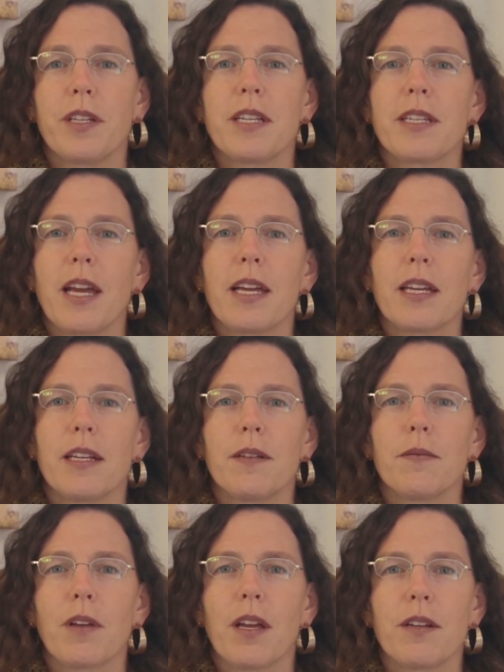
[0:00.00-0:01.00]
intake
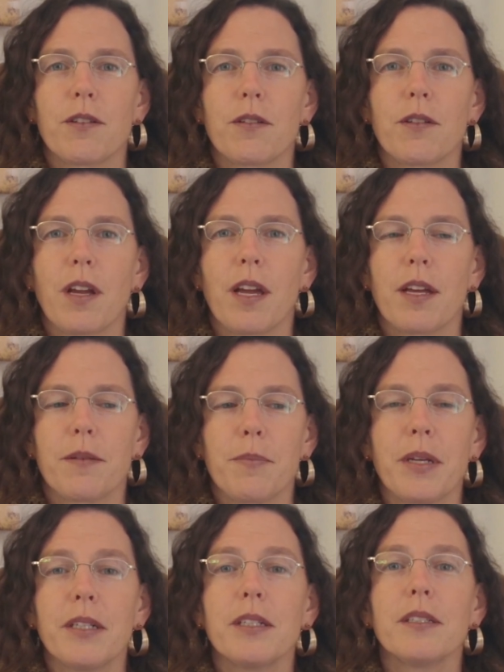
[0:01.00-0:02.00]
can
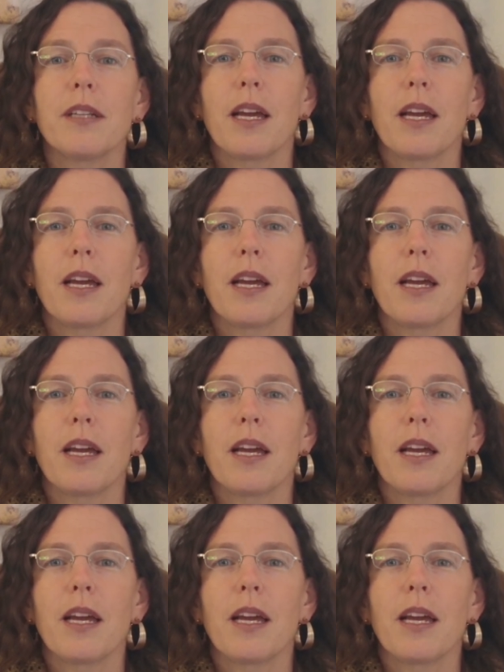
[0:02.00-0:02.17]
build